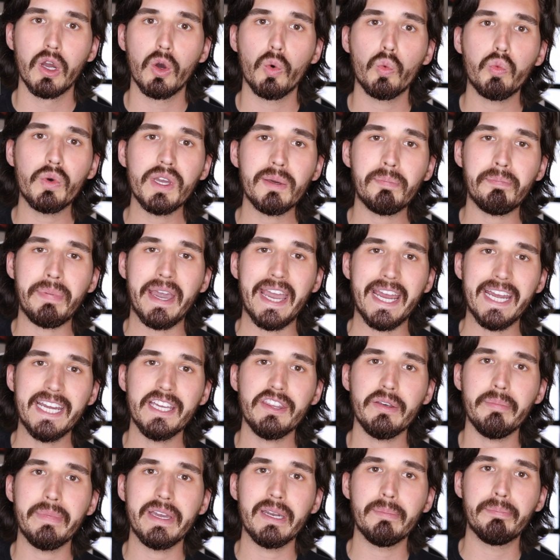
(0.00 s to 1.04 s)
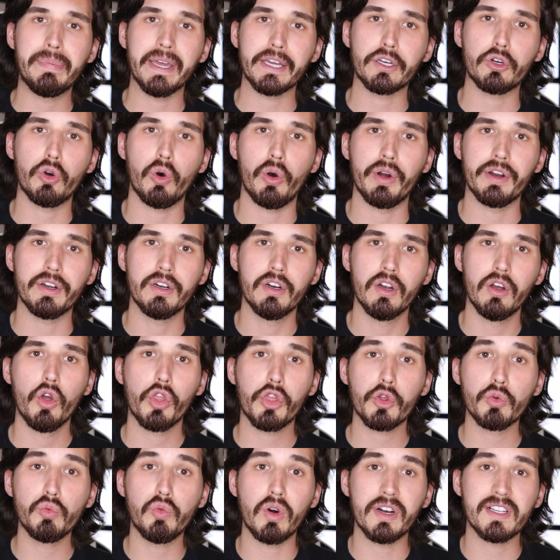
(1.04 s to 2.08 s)
we pay them in Bitcoin
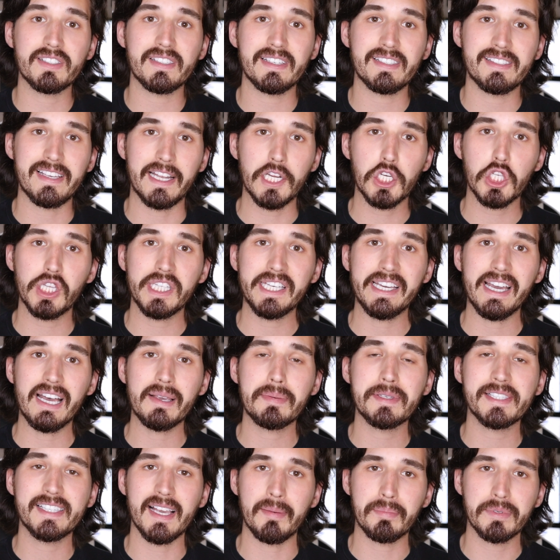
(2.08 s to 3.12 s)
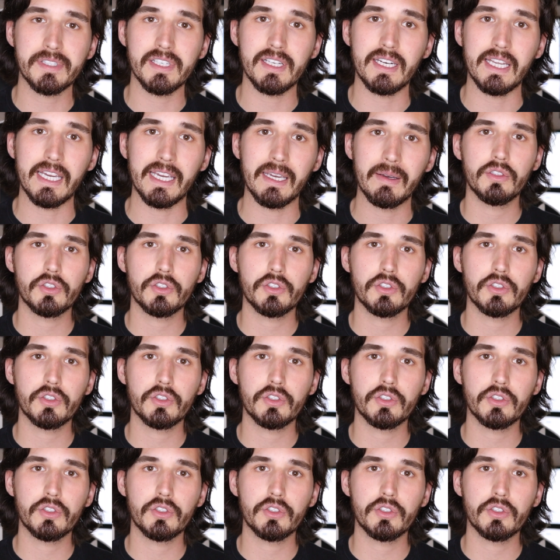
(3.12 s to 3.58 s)
through what is essentially a subsidy.